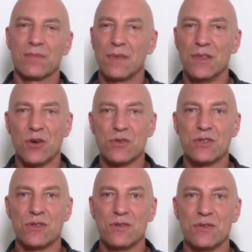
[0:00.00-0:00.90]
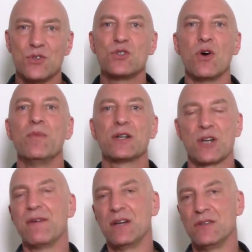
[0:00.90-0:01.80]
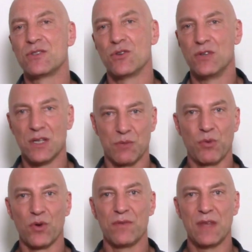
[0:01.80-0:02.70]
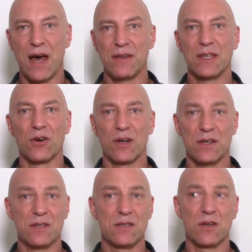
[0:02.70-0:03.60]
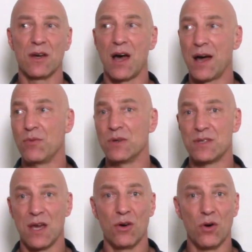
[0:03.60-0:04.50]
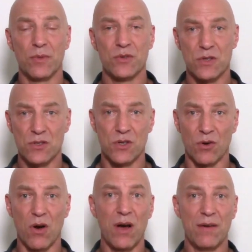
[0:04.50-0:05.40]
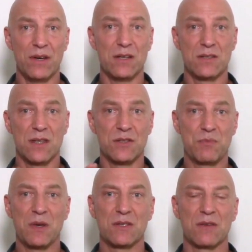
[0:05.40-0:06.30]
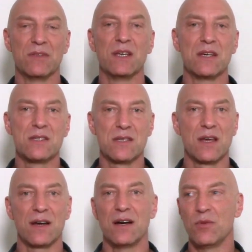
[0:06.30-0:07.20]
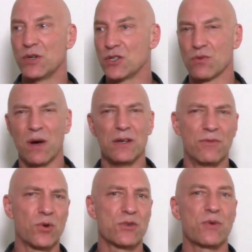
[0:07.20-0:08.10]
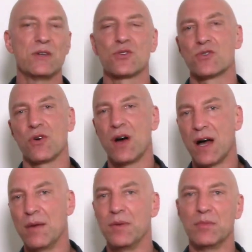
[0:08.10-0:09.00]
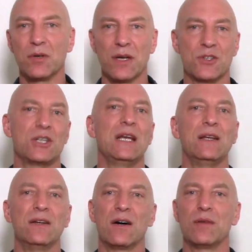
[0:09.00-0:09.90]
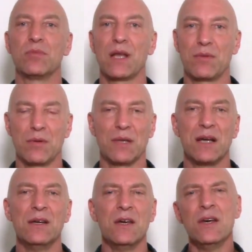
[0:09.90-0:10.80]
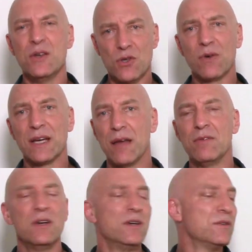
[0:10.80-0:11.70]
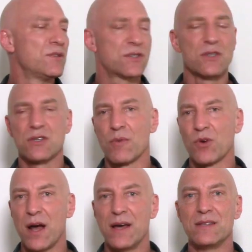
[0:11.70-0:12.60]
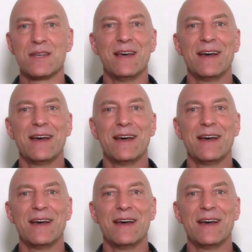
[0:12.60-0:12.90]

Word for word: There's so much evidence to disprove that. There is, I would say, almost zero evidence that speaks of this, which is why divorce rates are so high, people get cheated on, blah, blah, blah. So again, just to summarize,